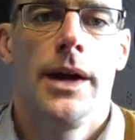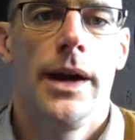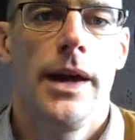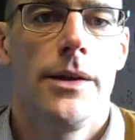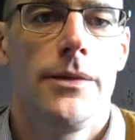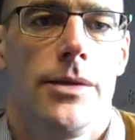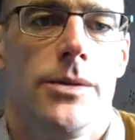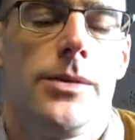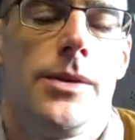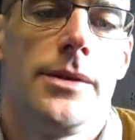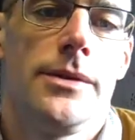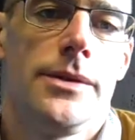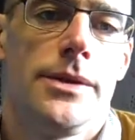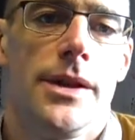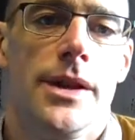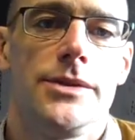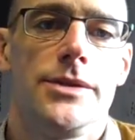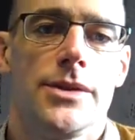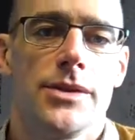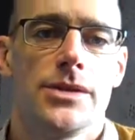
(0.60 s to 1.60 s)
Hi
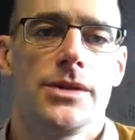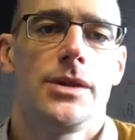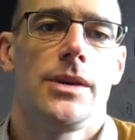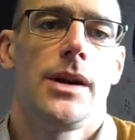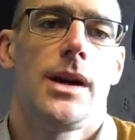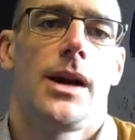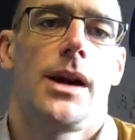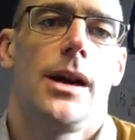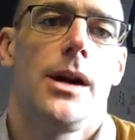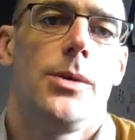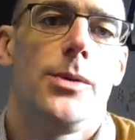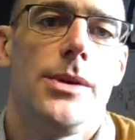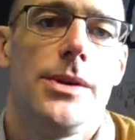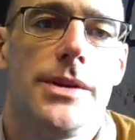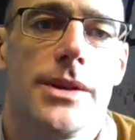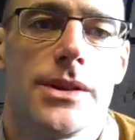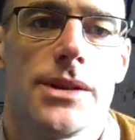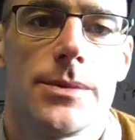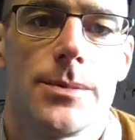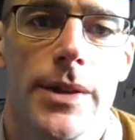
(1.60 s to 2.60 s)
everyone, I just thought I
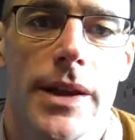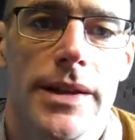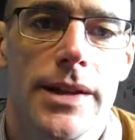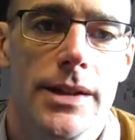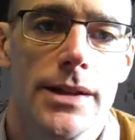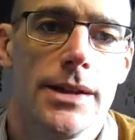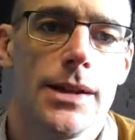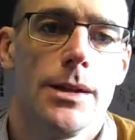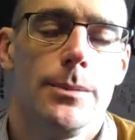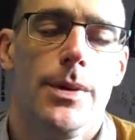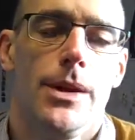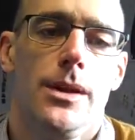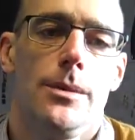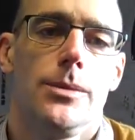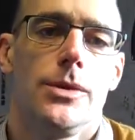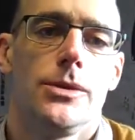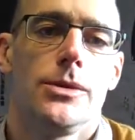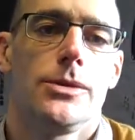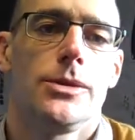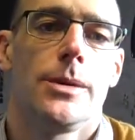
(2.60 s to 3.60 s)
would explain a little
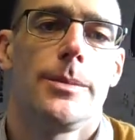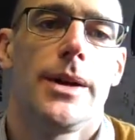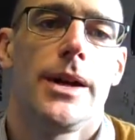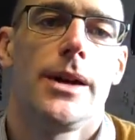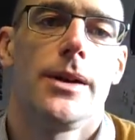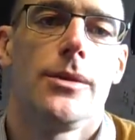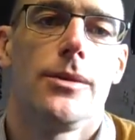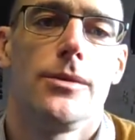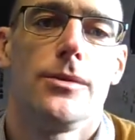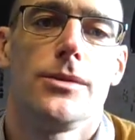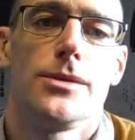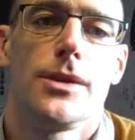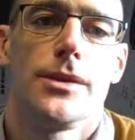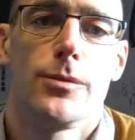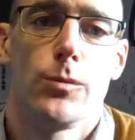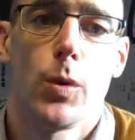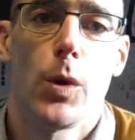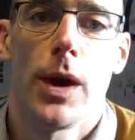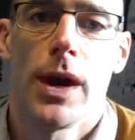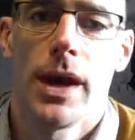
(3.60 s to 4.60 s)
bit more about
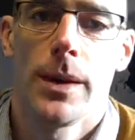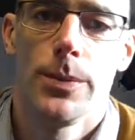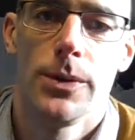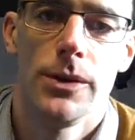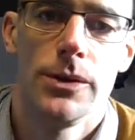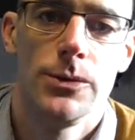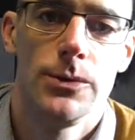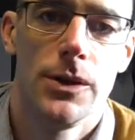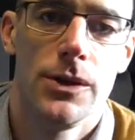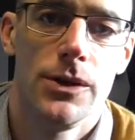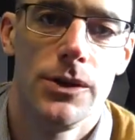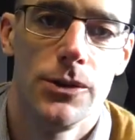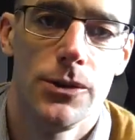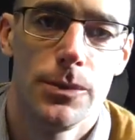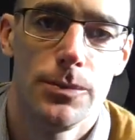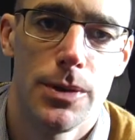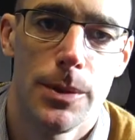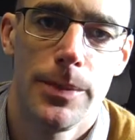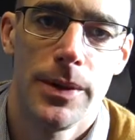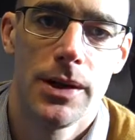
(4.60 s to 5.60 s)
what happens with
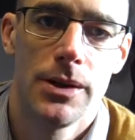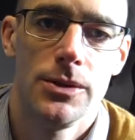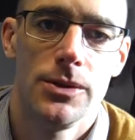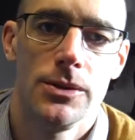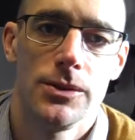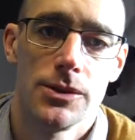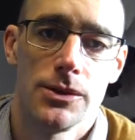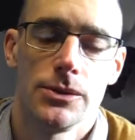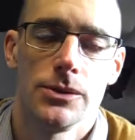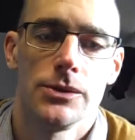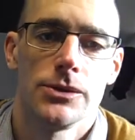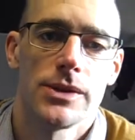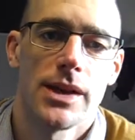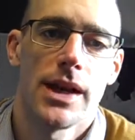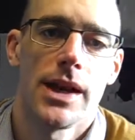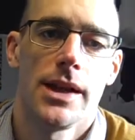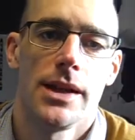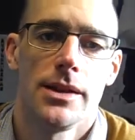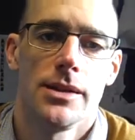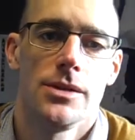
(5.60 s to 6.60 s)
your proposals
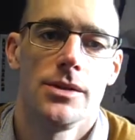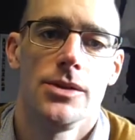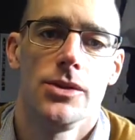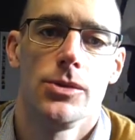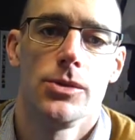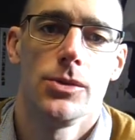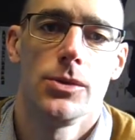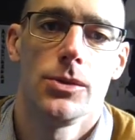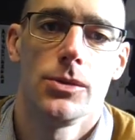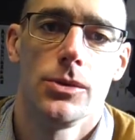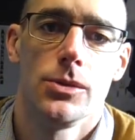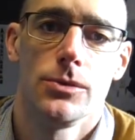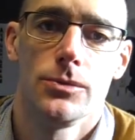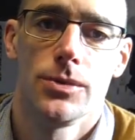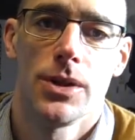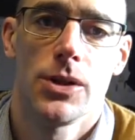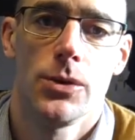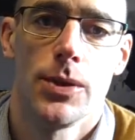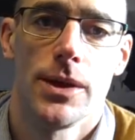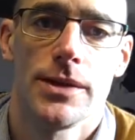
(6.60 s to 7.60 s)
and your
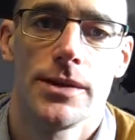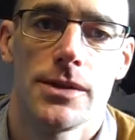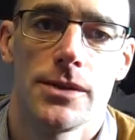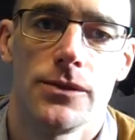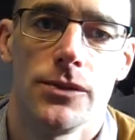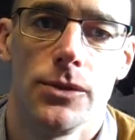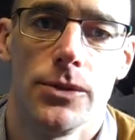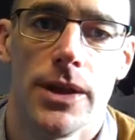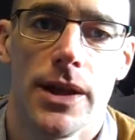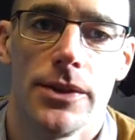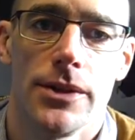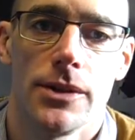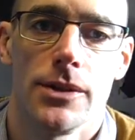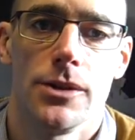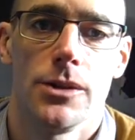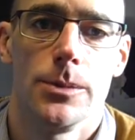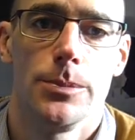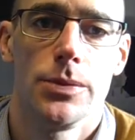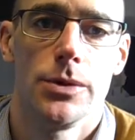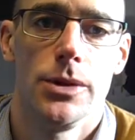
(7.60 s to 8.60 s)
requests for
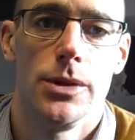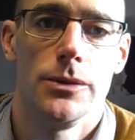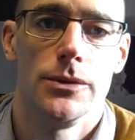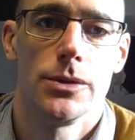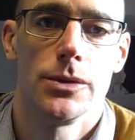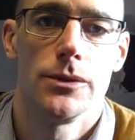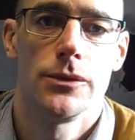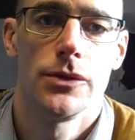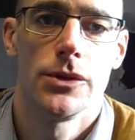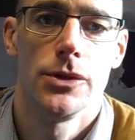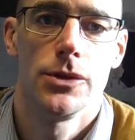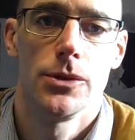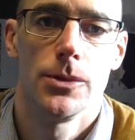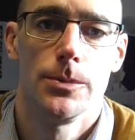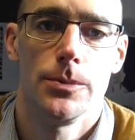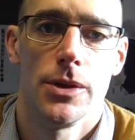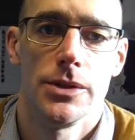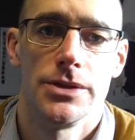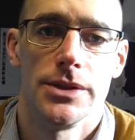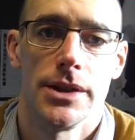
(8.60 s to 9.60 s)
ethical approval for your
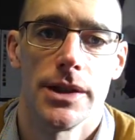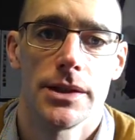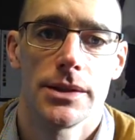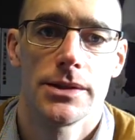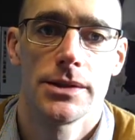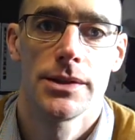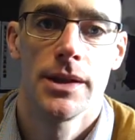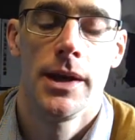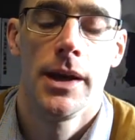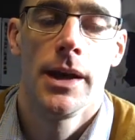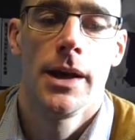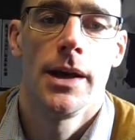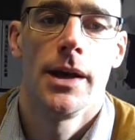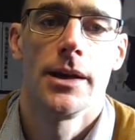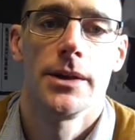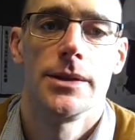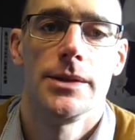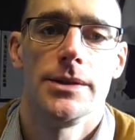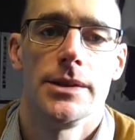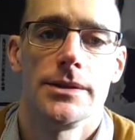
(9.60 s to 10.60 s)
projects,
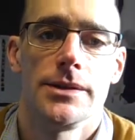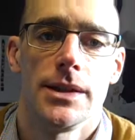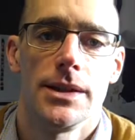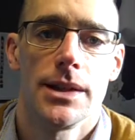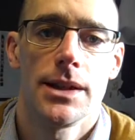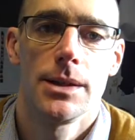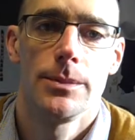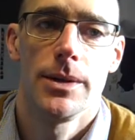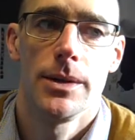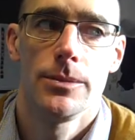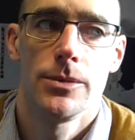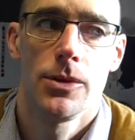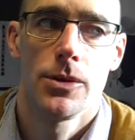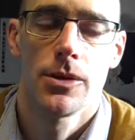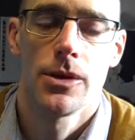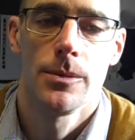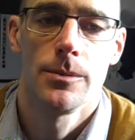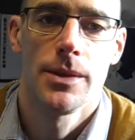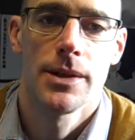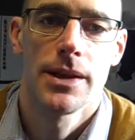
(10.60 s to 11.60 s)
because it's a little bit
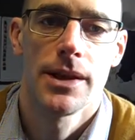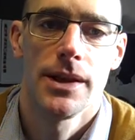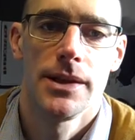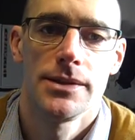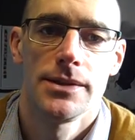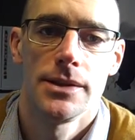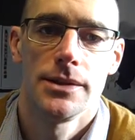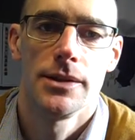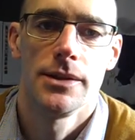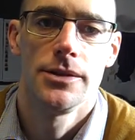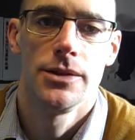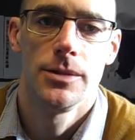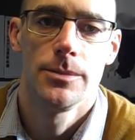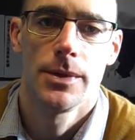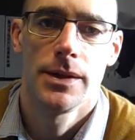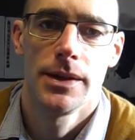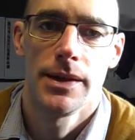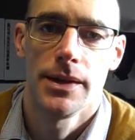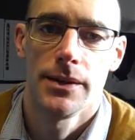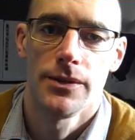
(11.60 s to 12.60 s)
more complicated than you
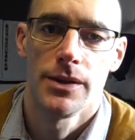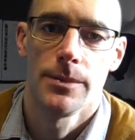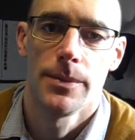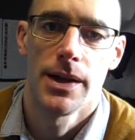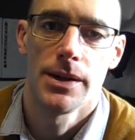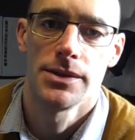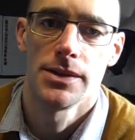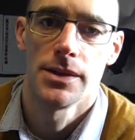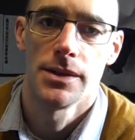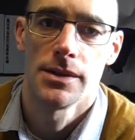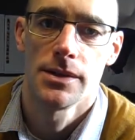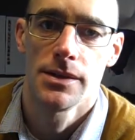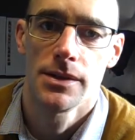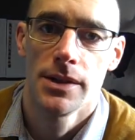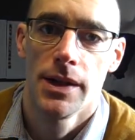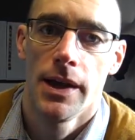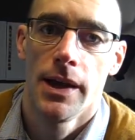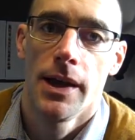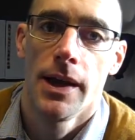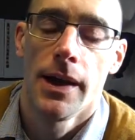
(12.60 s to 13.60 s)
might have imagined,
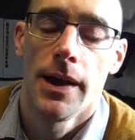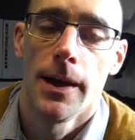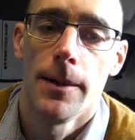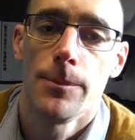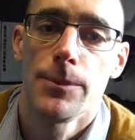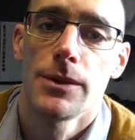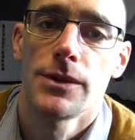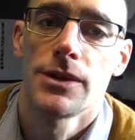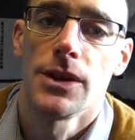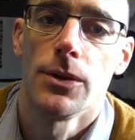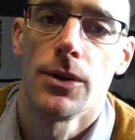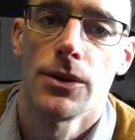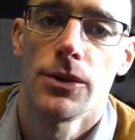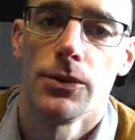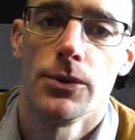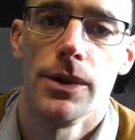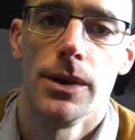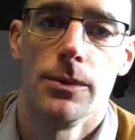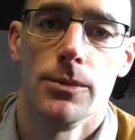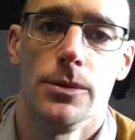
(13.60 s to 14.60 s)
and so I
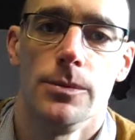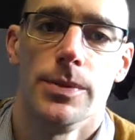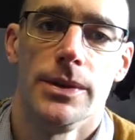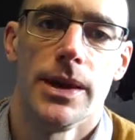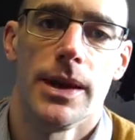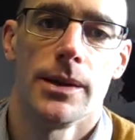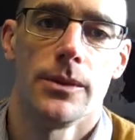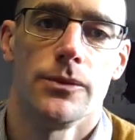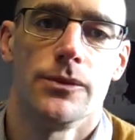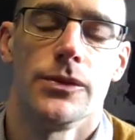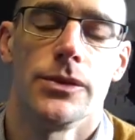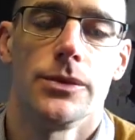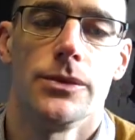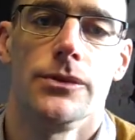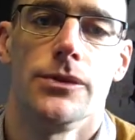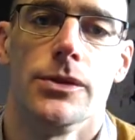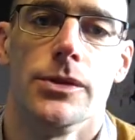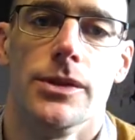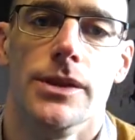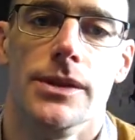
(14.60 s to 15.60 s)
thought it would be helpful
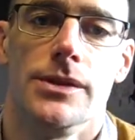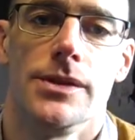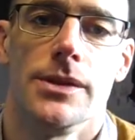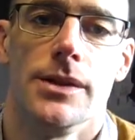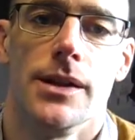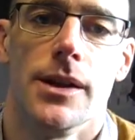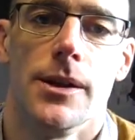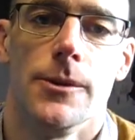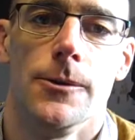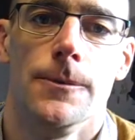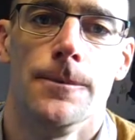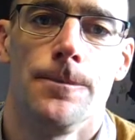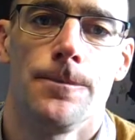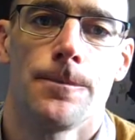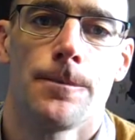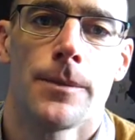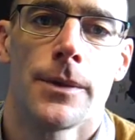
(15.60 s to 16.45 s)
for you to know.